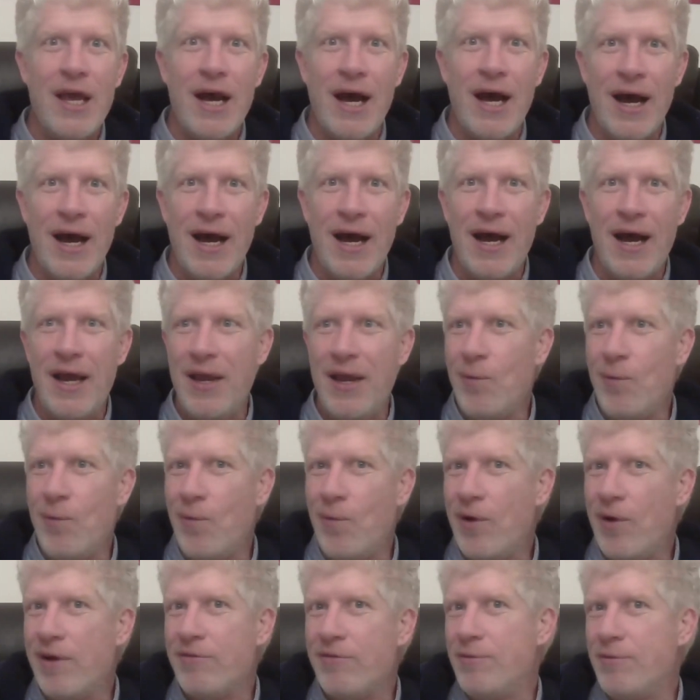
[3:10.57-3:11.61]
and
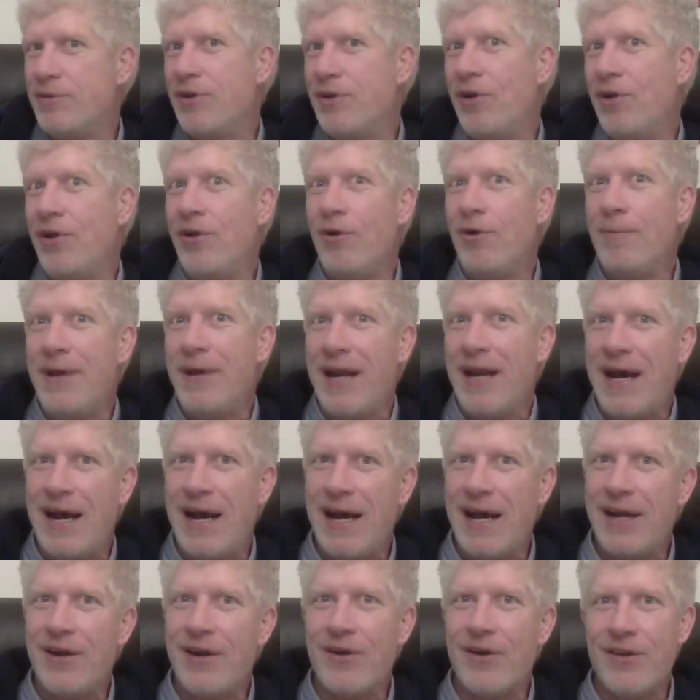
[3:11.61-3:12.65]
one of them's a little bit
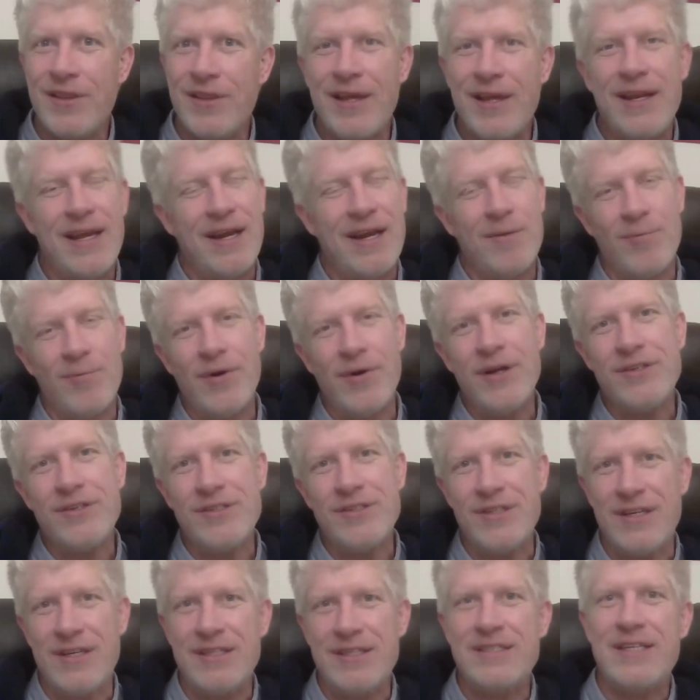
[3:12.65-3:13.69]
higher, then that appraiser is
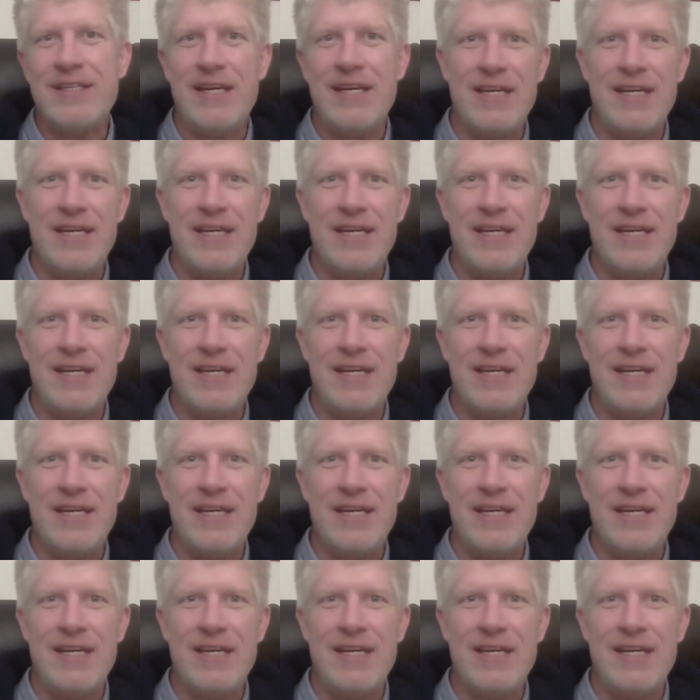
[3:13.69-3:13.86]
going to say,